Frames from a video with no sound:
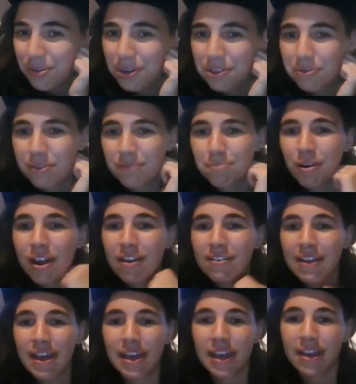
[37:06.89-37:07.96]
into his
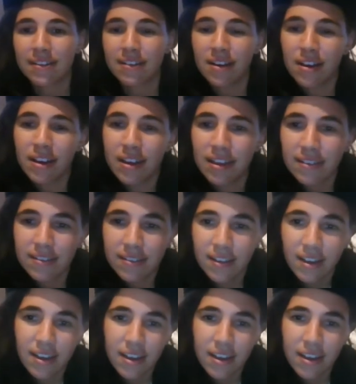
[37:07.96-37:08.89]
brown agate eyes,